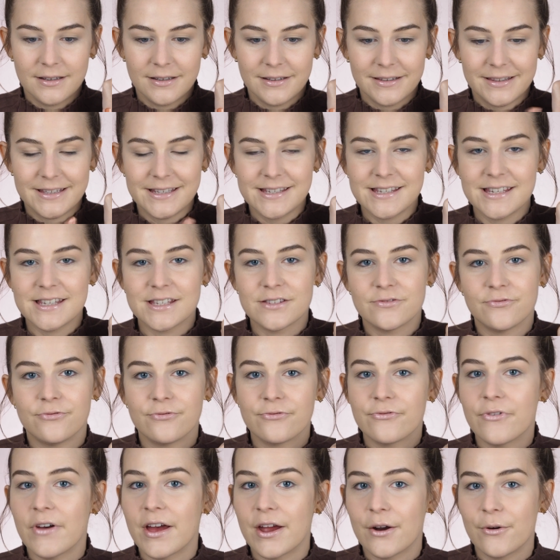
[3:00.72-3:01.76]
this is
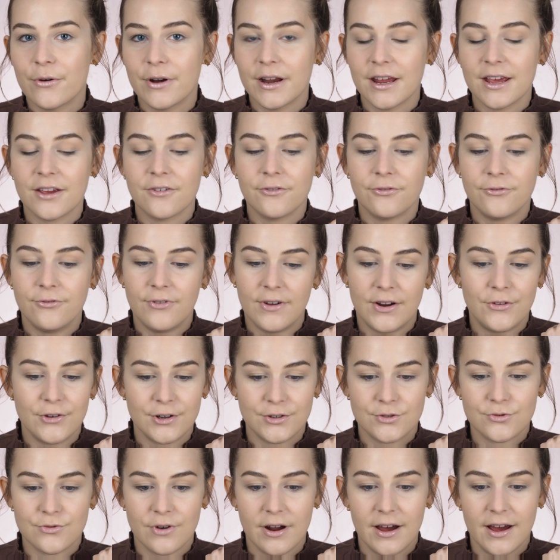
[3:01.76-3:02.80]
very
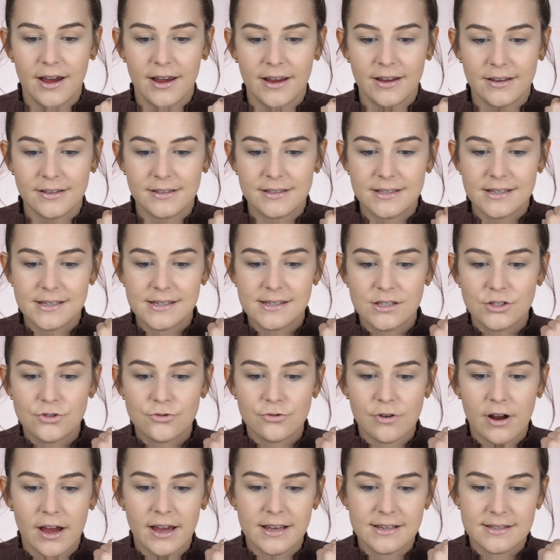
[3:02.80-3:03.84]
dry. This
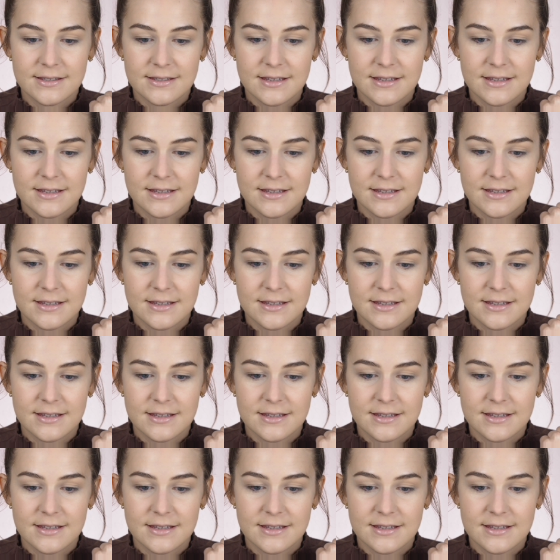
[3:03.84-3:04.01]
dries